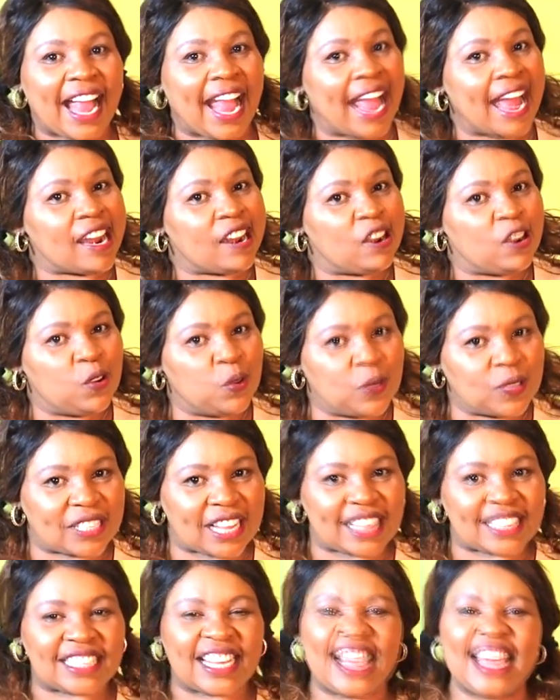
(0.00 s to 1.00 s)
and
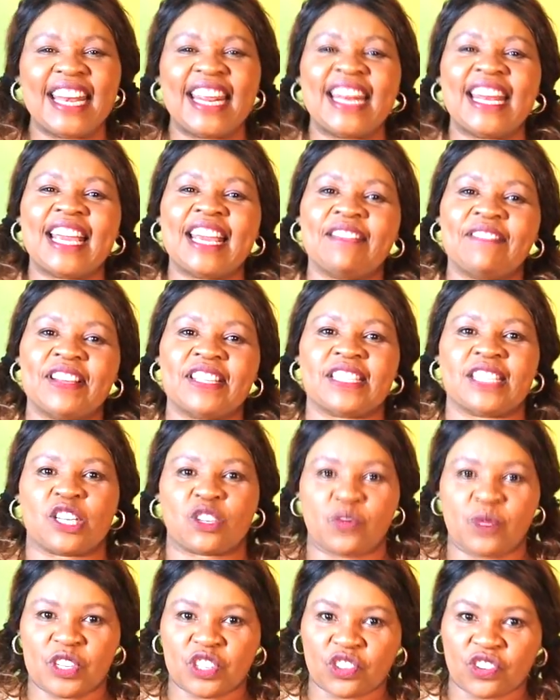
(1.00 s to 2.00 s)
losers in any given
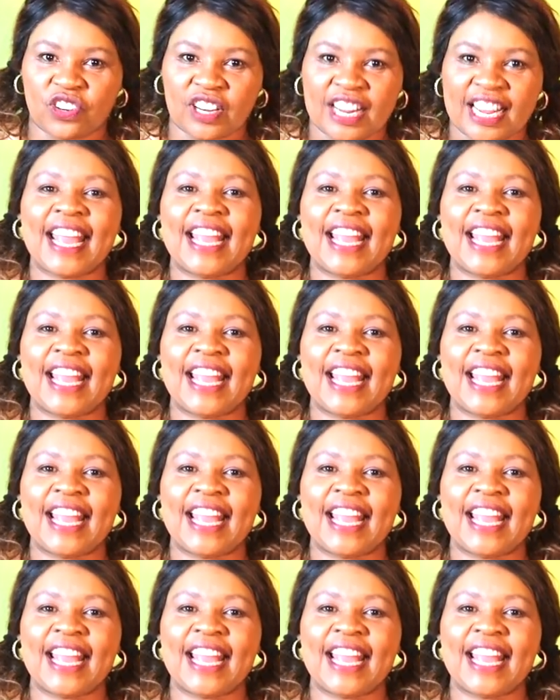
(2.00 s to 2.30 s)
situation.